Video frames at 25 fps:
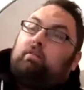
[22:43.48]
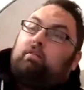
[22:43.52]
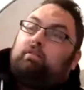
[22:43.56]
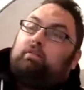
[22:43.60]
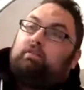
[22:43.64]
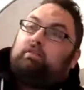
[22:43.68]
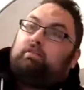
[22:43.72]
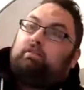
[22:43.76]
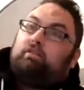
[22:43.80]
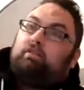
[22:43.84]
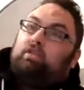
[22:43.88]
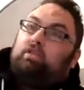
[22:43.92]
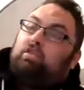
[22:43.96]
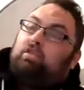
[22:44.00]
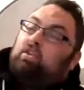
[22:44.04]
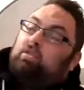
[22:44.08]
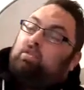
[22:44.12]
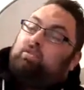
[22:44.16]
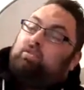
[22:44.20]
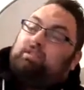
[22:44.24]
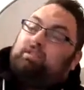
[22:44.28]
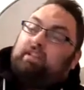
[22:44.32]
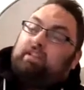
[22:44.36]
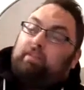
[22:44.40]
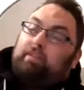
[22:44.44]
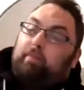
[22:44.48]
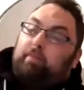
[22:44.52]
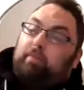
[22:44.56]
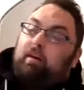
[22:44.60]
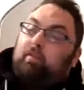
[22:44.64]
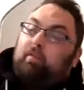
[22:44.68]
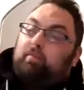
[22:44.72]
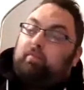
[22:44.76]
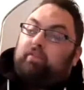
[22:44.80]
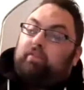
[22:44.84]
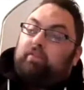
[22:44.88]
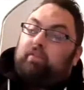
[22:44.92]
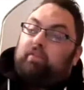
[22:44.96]
Do you see
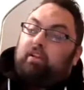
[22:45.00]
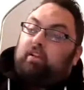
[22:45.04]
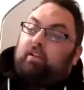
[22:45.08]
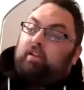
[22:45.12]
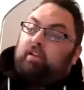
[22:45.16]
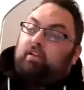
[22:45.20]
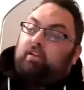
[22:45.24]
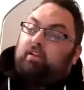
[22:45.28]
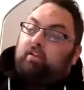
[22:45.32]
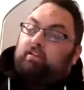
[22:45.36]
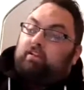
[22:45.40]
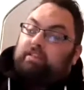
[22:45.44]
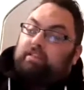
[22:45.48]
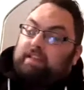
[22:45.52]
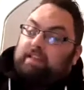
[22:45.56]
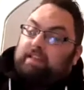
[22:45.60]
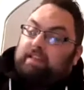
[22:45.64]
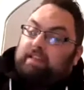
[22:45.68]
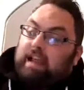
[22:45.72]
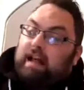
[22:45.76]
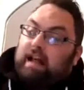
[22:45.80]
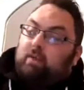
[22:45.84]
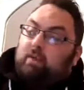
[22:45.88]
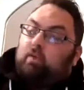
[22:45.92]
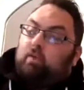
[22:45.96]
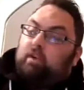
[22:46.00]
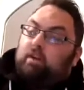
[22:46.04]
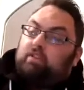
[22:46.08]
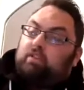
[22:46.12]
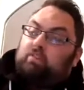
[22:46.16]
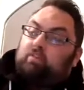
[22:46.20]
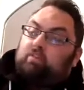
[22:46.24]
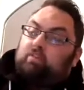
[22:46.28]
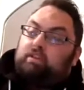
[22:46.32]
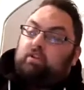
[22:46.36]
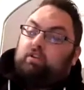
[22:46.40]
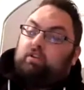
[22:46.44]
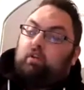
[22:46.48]
Palmerton Icos now, as
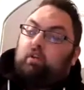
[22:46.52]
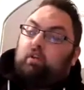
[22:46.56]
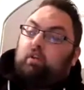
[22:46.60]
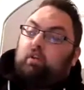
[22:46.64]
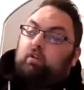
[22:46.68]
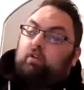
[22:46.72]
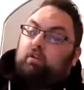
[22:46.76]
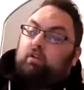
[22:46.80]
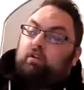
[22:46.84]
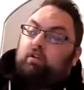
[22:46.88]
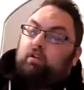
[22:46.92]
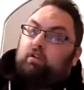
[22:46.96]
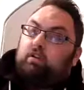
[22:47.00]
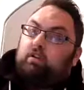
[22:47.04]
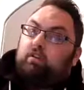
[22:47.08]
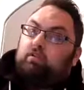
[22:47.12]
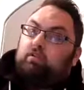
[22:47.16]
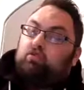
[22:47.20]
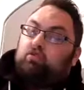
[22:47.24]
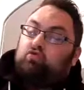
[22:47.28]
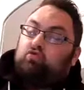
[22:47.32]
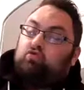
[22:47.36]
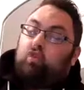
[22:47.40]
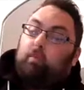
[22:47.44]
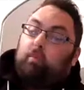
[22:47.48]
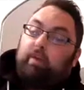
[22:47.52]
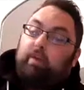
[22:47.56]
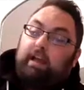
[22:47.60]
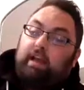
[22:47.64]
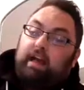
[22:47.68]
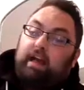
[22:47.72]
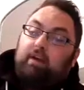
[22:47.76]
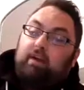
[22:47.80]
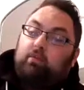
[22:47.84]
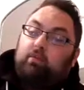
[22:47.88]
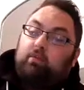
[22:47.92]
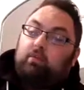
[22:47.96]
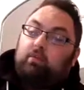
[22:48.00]
we talk, dropping out?